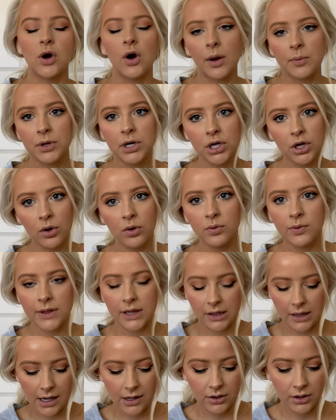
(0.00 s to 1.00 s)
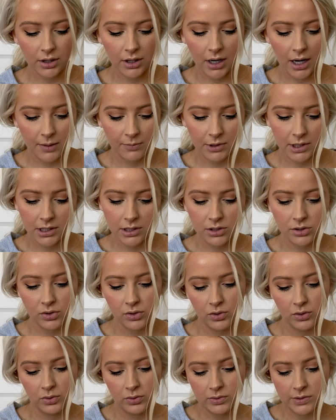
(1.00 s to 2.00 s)
I'm gonna go in with a liner. I'm gonna
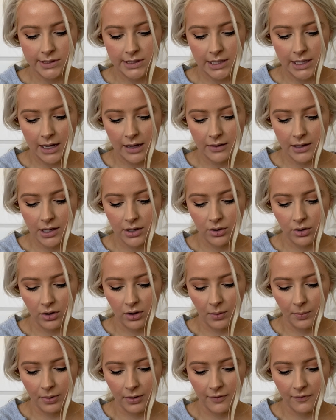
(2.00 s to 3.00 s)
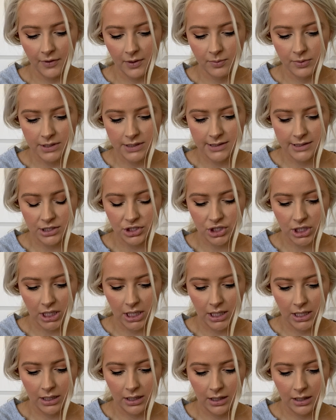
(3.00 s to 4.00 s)
use the LA Girl Perfect
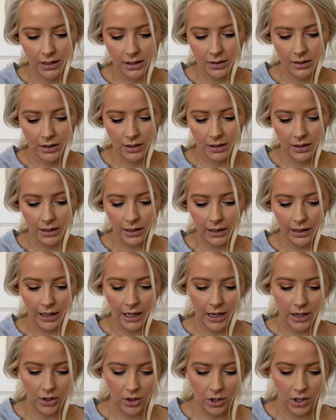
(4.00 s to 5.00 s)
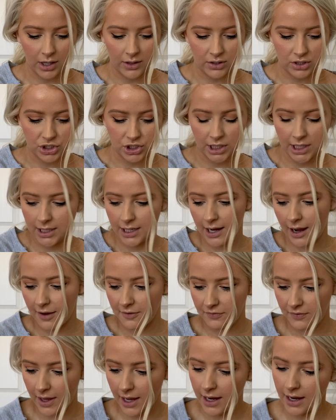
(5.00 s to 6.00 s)
Precision liner in the shade
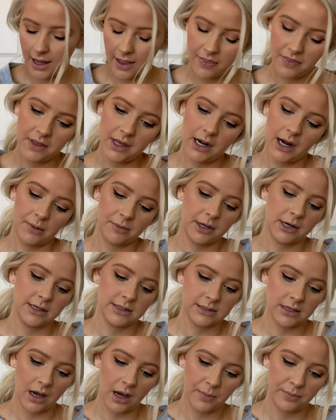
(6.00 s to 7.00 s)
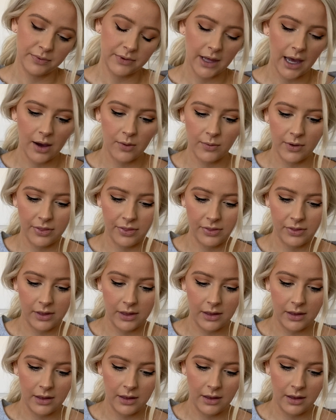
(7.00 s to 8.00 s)
Cafe, and then I'm gonna top that with
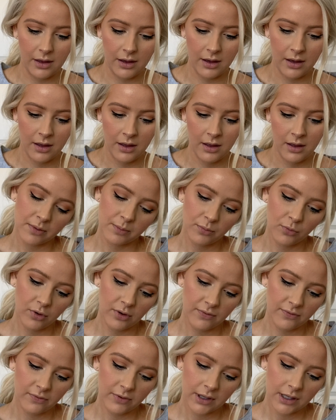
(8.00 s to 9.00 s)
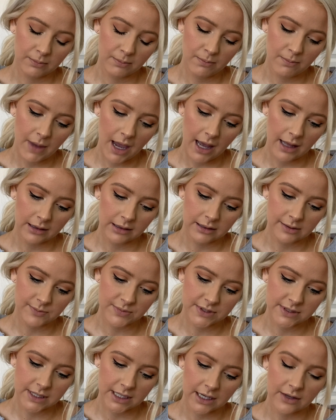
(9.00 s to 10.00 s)
the Morphe matte
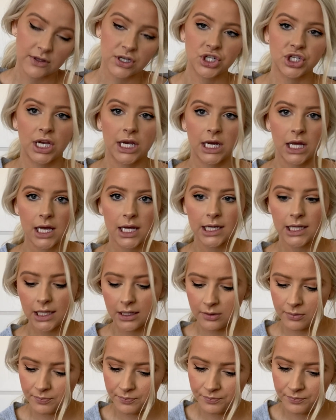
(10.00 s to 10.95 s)
lipstick in the shade Honey.